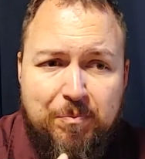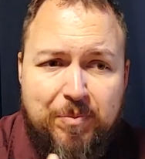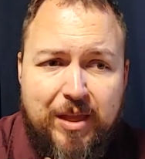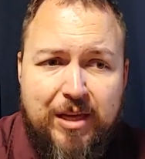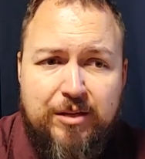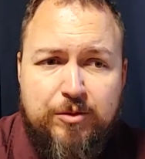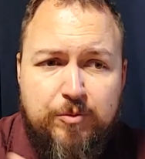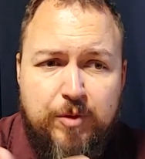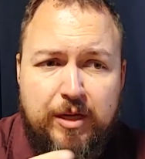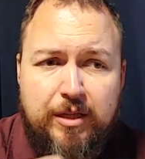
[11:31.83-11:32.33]

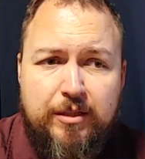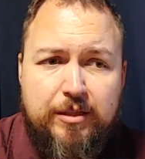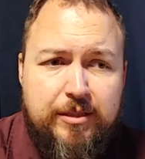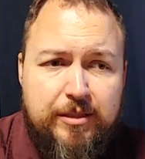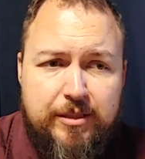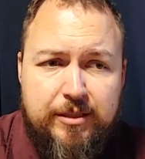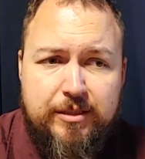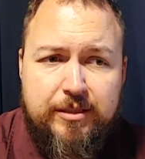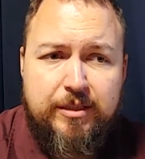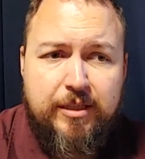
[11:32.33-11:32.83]
as well
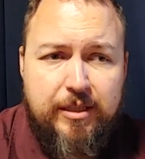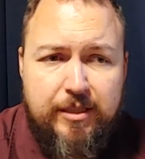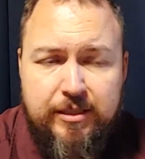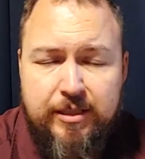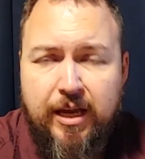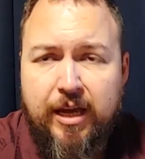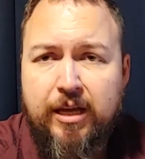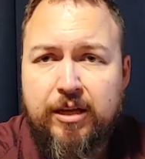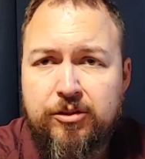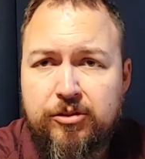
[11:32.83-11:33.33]
as his
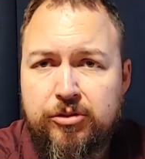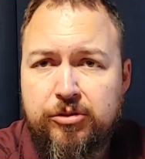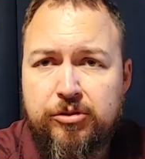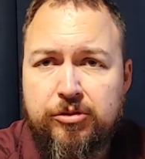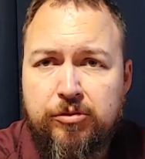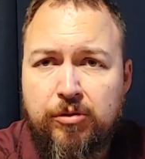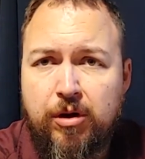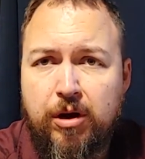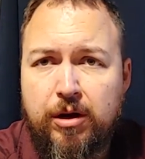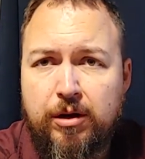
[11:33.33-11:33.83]
hands are
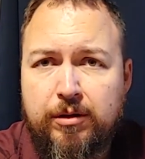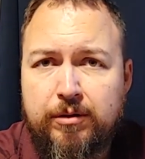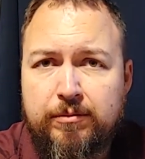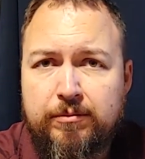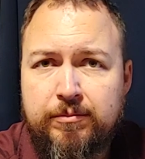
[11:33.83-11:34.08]
strong.